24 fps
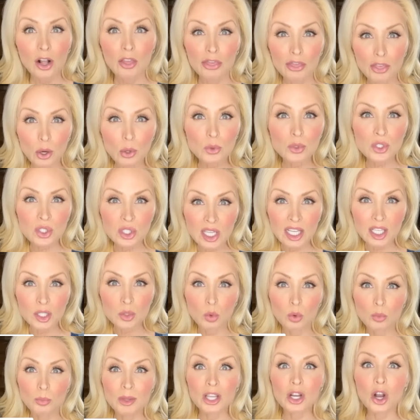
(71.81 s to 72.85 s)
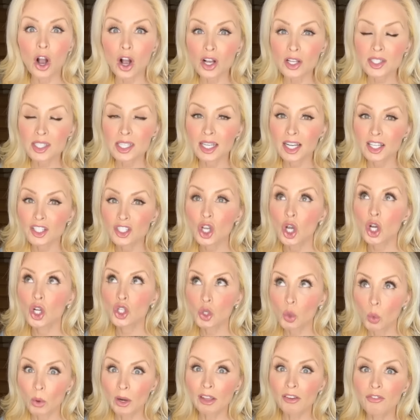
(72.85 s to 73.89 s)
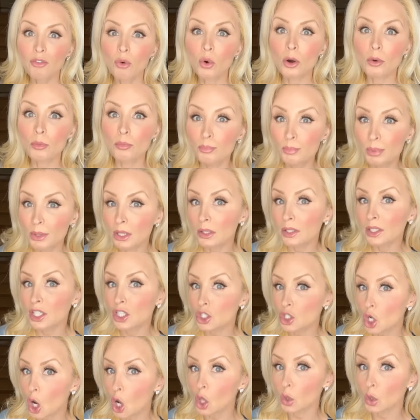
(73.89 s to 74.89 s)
those things will be costing us $24 billion